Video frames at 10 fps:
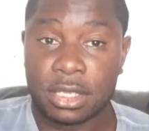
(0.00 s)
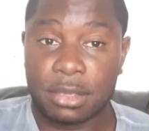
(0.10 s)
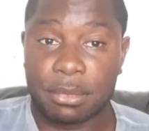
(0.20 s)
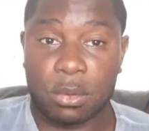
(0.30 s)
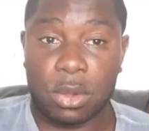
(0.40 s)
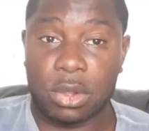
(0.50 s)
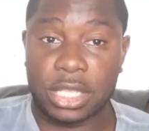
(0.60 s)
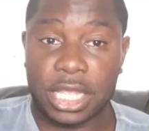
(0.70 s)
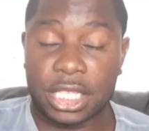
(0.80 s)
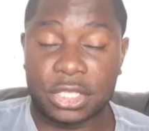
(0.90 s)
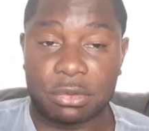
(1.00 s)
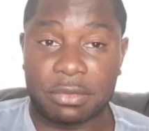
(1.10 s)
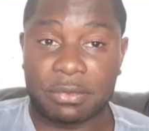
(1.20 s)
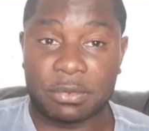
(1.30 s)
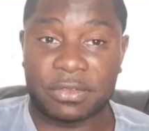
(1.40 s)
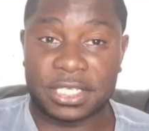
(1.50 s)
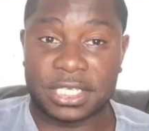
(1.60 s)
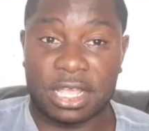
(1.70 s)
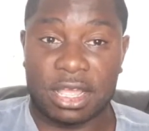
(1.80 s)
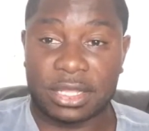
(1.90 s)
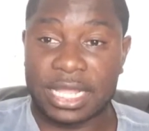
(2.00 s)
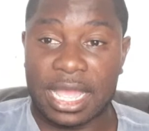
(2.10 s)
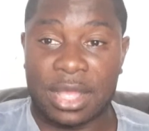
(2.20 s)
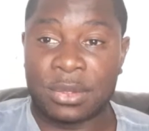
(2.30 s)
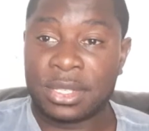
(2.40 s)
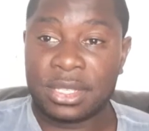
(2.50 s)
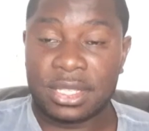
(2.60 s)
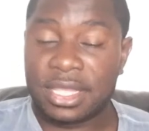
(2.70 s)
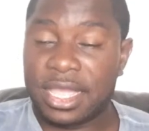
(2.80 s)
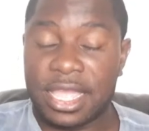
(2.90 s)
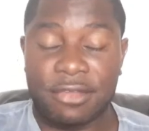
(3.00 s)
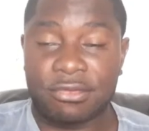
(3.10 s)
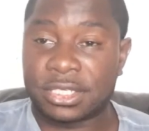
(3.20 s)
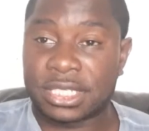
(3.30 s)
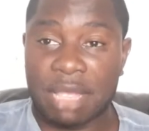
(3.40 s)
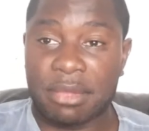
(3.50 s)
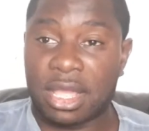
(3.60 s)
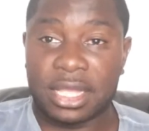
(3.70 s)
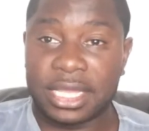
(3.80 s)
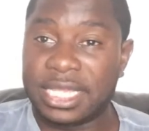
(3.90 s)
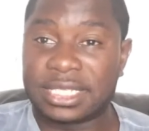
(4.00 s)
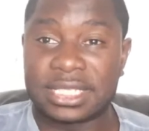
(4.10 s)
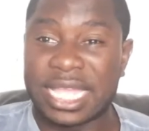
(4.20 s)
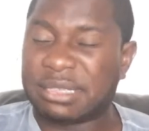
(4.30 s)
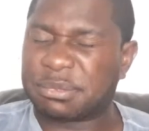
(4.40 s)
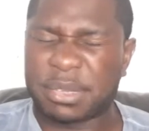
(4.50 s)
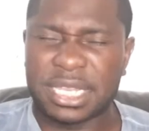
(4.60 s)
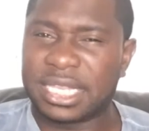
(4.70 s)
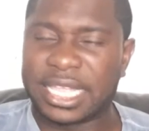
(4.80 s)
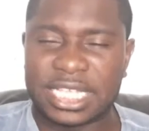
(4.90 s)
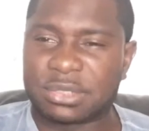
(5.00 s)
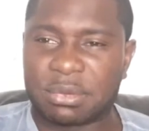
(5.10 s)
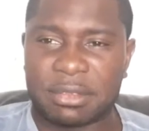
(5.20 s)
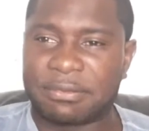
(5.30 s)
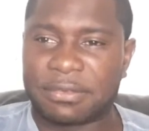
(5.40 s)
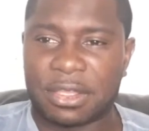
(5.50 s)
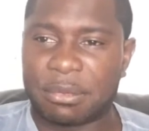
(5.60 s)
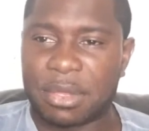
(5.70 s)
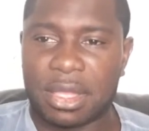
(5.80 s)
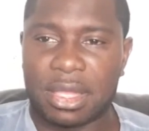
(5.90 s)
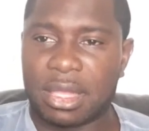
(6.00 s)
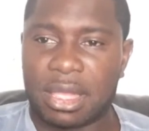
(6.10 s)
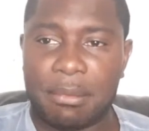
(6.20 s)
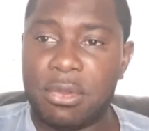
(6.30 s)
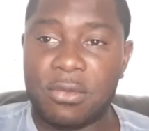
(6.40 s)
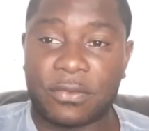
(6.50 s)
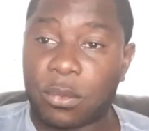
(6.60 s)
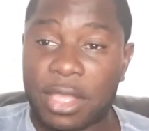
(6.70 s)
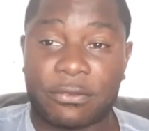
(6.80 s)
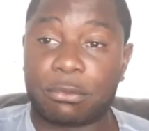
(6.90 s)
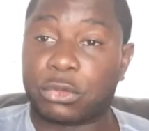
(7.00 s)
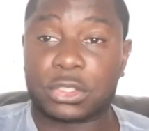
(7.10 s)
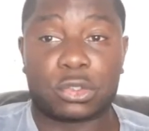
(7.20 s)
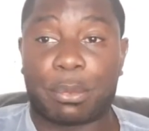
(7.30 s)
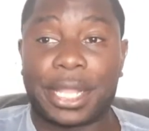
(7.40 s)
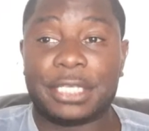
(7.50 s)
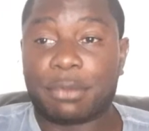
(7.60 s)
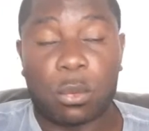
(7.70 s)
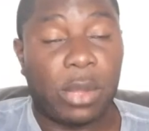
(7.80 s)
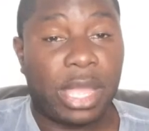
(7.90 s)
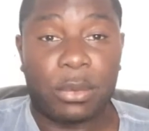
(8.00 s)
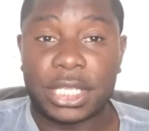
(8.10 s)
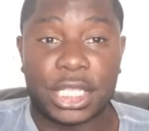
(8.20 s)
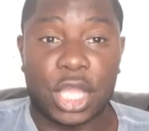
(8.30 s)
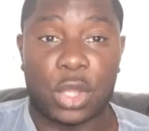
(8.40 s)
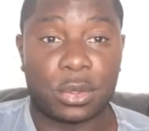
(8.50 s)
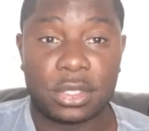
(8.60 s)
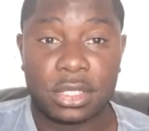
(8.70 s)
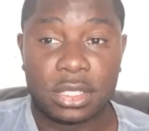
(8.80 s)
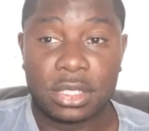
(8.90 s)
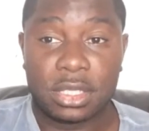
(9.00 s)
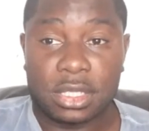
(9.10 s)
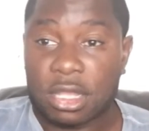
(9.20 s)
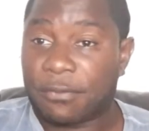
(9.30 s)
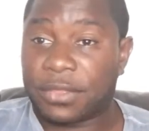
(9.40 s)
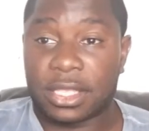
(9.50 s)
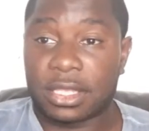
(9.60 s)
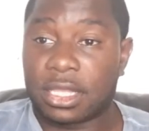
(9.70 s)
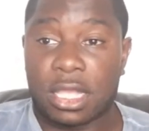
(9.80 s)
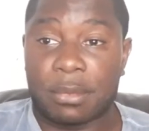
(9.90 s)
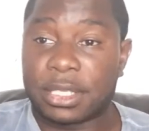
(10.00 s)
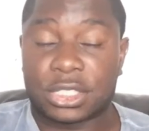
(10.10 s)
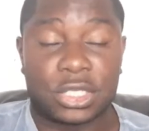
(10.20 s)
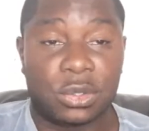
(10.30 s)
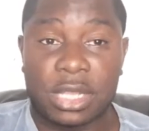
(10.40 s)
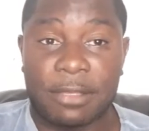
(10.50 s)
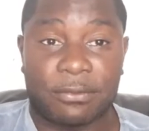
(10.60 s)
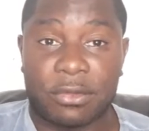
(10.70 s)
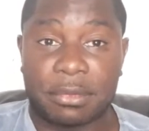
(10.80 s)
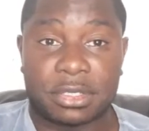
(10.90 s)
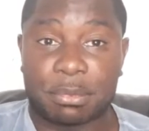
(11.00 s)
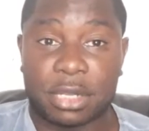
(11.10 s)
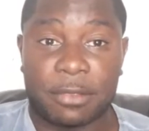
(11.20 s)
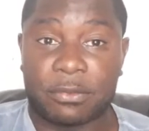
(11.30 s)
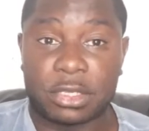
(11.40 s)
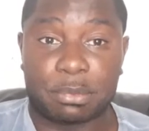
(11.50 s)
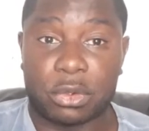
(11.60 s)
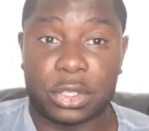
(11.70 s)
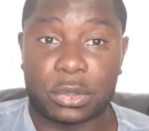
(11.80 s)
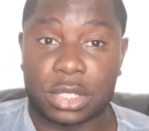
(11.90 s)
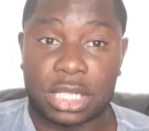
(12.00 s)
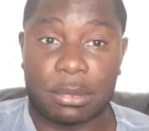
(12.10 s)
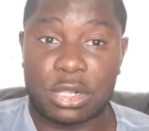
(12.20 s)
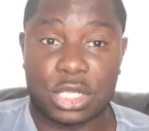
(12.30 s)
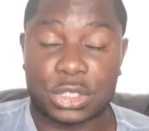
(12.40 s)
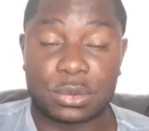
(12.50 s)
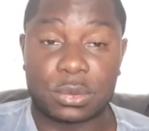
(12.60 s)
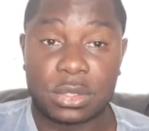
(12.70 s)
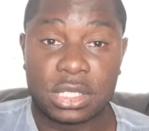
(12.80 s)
But what are they going to do with Wilfred Zaha? Now, every summer, his name's been linked with a move away from Crystal Palace. But where would he go? I think it's too late for him to play for his boyhood club, Arsenal.